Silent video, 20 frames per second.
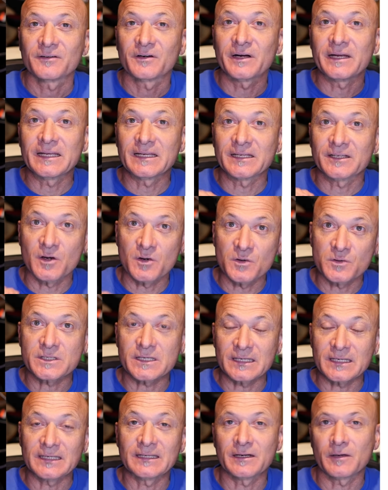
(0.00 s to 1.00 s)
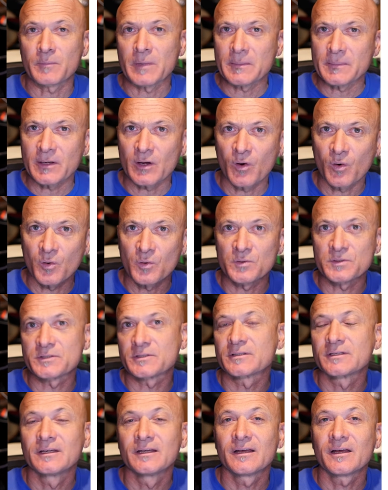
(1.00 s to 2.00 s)
right? It goes in, it maybe
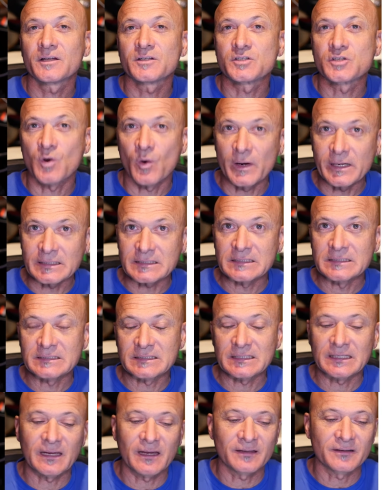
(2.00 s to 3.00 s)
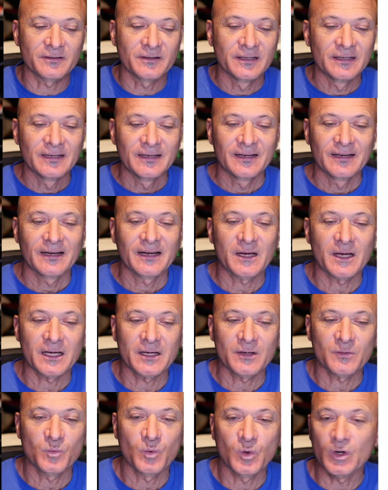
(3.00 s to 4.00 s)
holds a joint together,
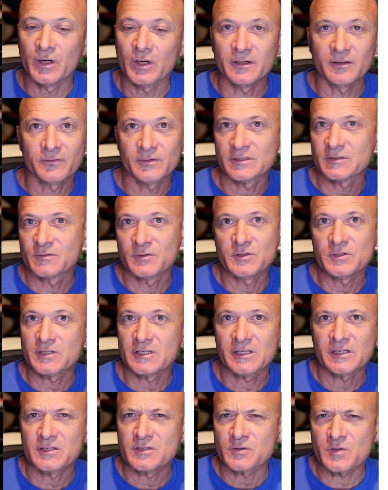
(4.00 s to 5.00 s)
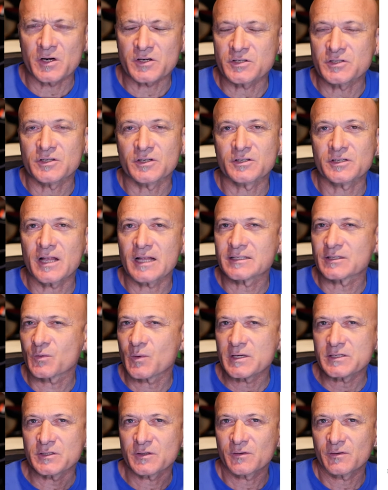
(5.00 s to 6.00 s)
uh, wood, if it's used in construction. So there's lots
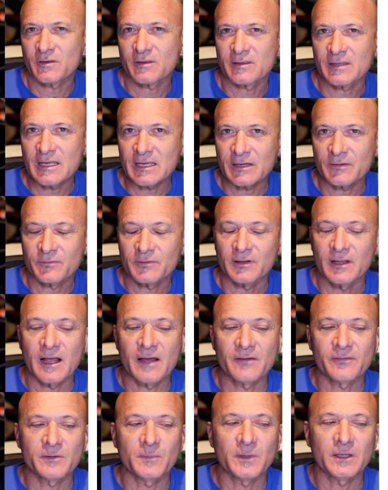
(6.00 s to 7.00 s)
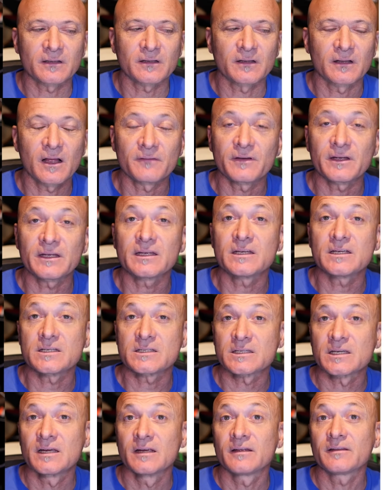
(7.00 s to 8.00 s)
of ways you can think of clave, but clave
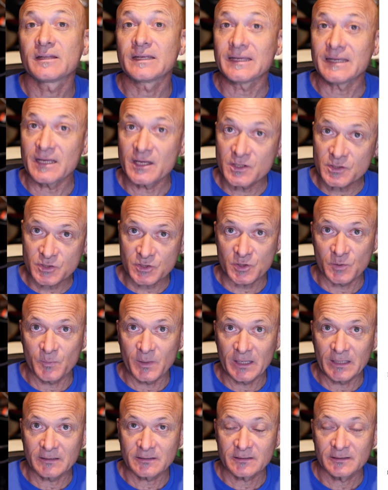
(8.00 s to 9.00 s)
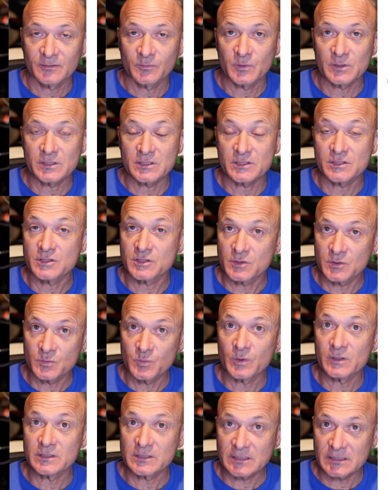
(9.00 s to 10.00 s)
is the instrument, which is two
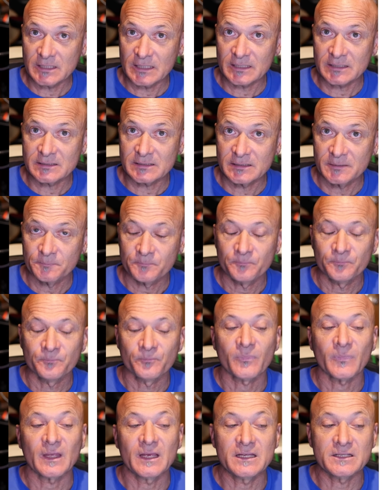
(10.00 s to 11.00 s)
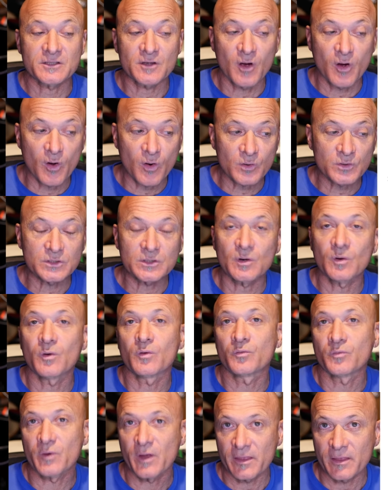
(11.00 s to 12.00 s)
wooden sticks, it's also
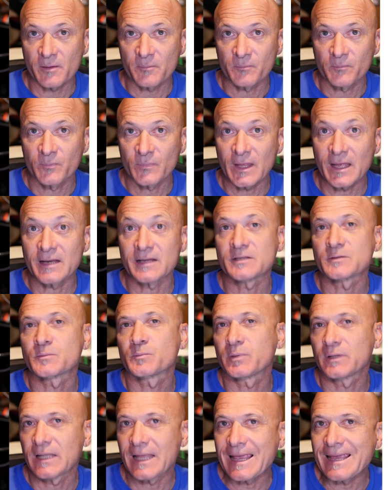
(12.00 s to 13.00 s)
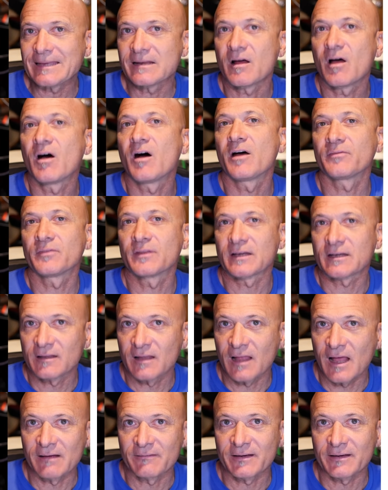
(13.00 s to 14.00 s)
a rhythm that is played on the
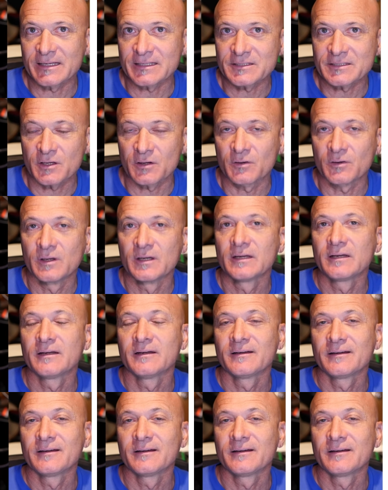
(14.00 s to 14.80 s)
clave. So